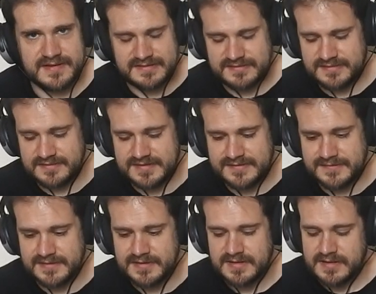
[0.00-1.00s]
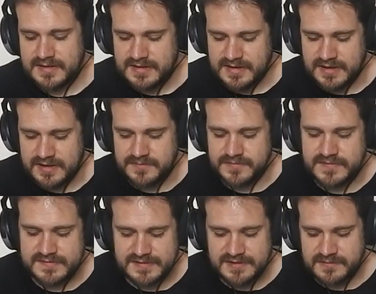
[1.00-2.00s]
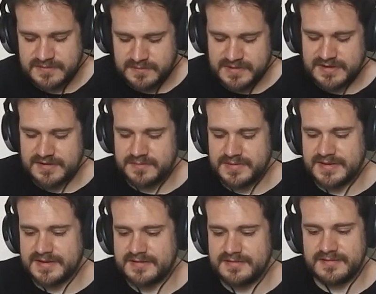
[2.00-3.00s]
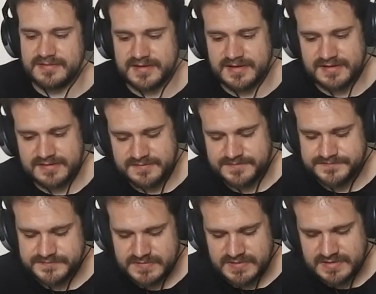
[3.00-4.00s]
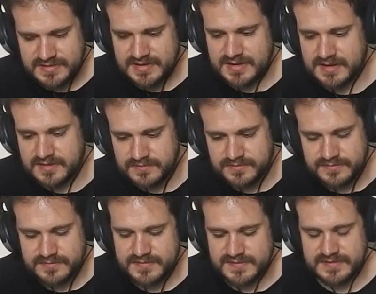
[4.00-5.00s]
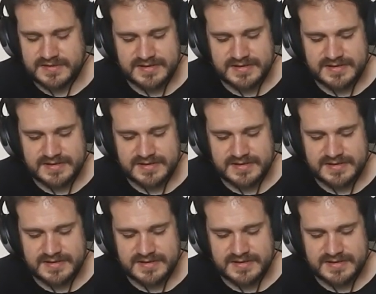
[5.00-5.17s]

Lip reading: of that C7. To start with, we're going to pick the third, so